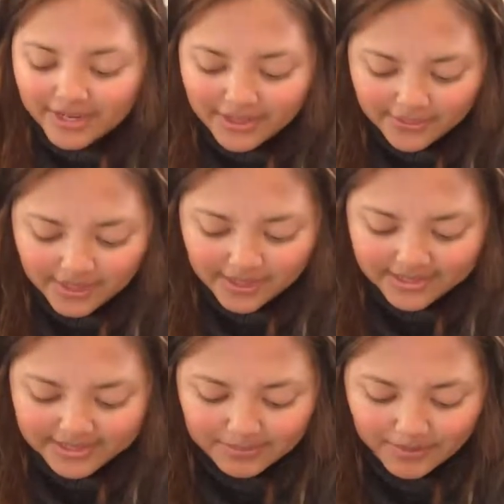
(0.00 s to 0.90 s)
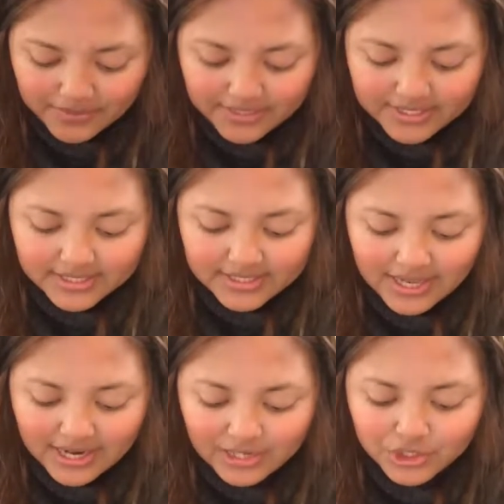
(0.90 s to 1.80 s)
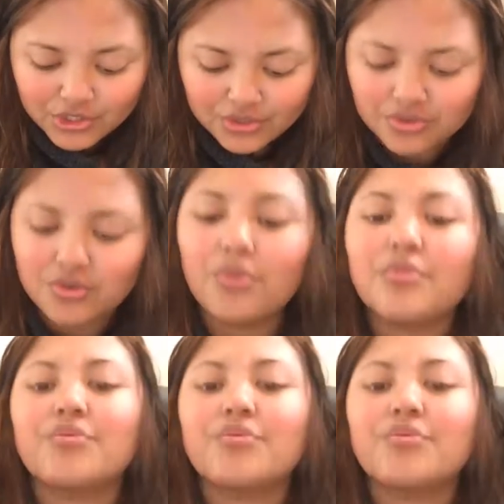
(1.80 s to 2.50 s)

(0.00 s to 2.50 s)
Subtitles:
thing is about this is that I don't